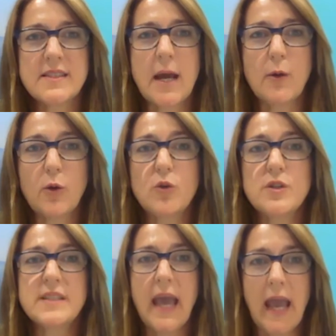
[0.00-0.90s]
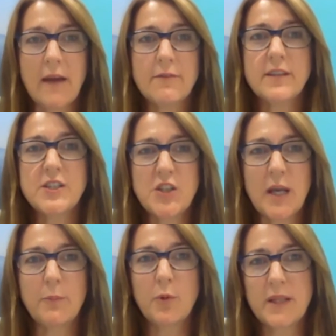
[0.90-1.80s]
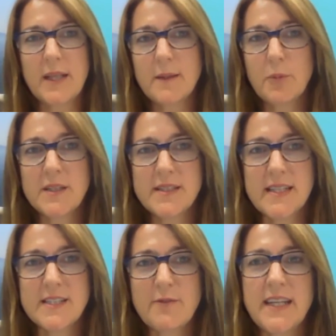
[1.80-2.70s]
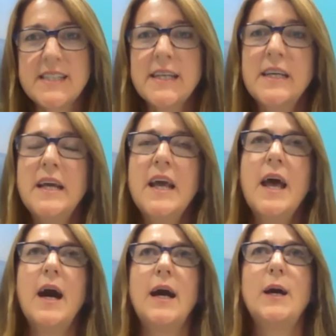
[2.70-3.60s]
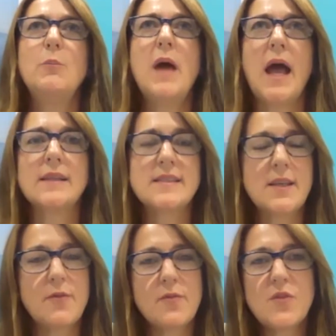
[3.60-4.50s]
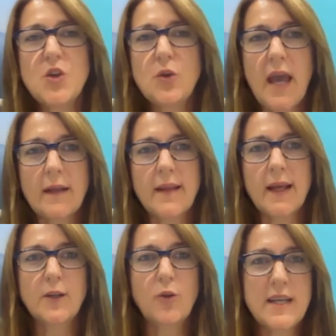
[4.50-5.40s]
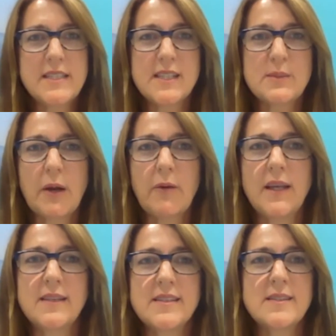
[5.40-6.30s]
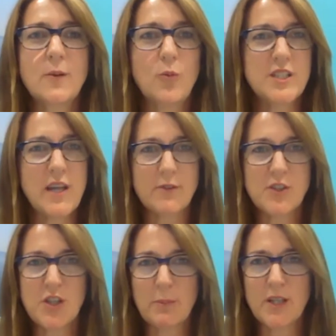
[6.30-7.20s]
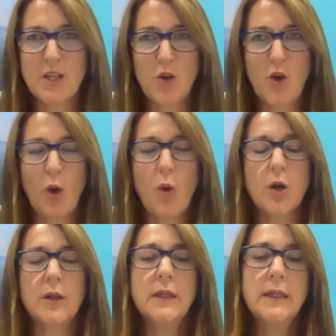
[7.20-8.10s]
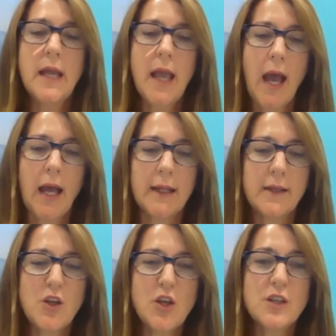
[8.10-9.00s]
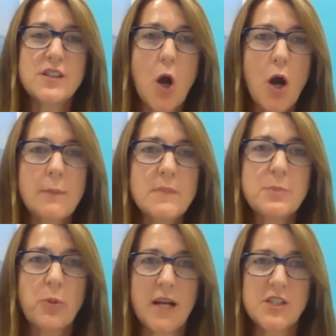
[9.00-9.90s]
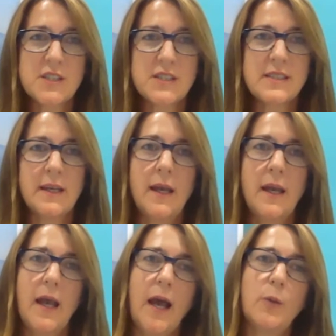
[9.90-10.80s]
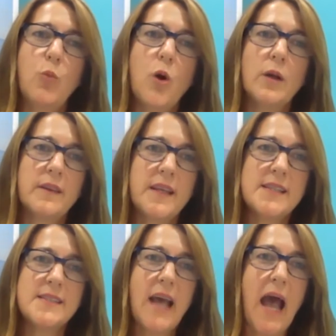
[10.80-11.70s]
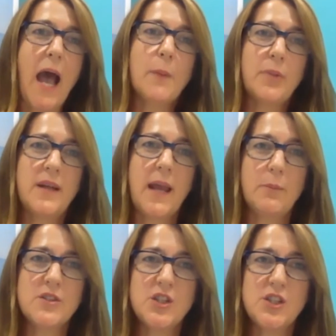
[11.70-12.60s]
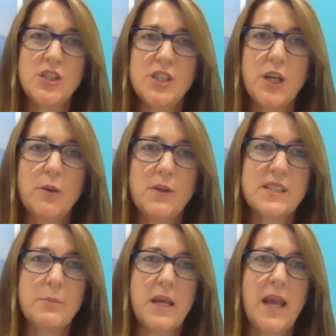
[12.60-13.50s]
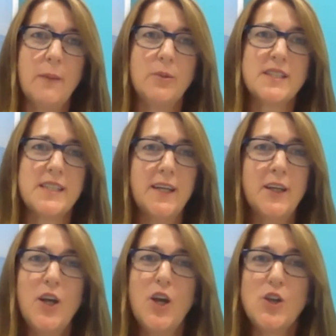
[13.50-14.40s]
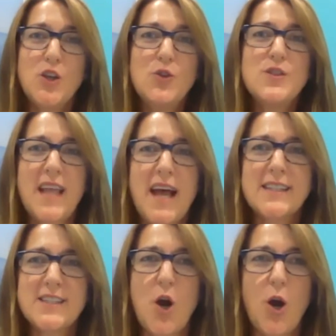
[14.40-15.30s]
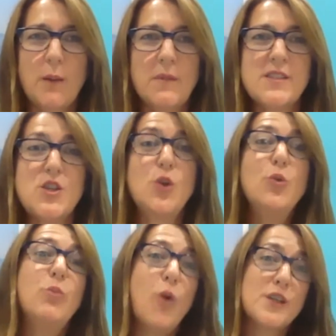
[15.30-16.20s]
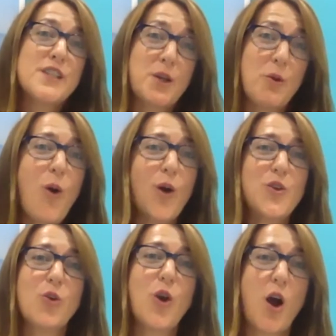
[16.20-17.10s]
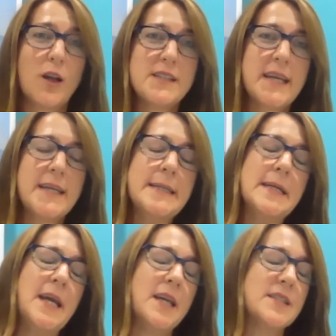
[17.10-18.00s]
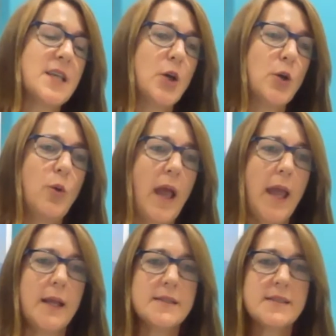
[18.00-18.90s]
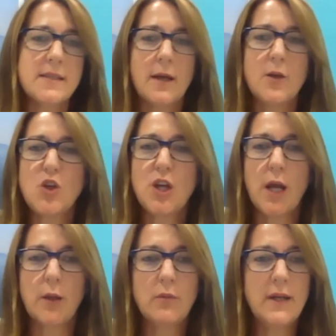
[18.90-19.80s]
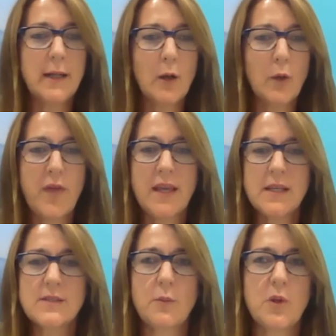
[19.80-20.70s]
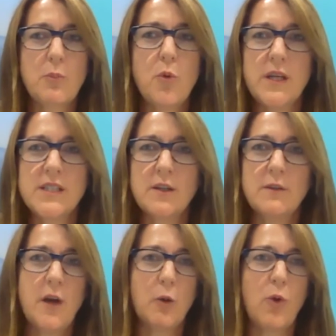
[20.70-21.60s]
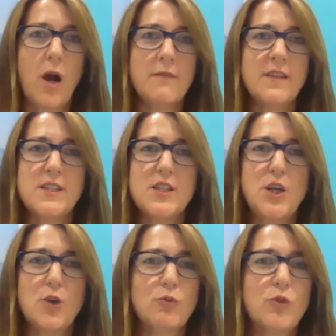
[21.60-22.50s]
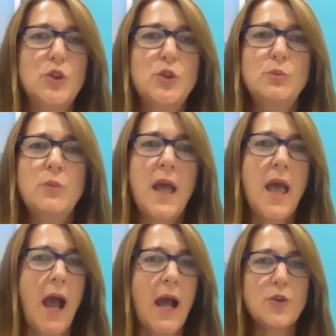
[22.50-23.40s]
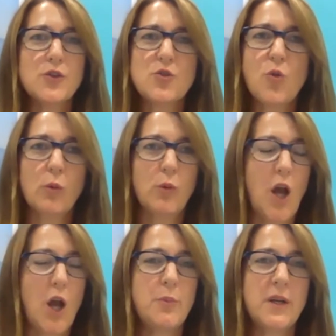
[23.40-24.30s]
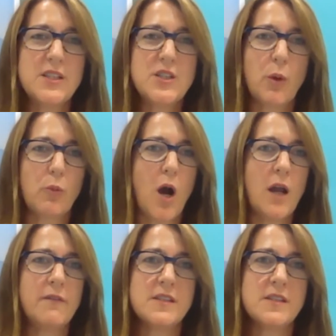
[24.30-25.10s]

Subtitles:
now across every ship within the Princess fleet. And so you get that great experience, whichever ship that you go on. And, you know, time is precious. And what this app enables you to do is to be able to use that time as you want to on your holiday. So it's, you know, little things from the point of arriving to your room, and your door will open as you arrive because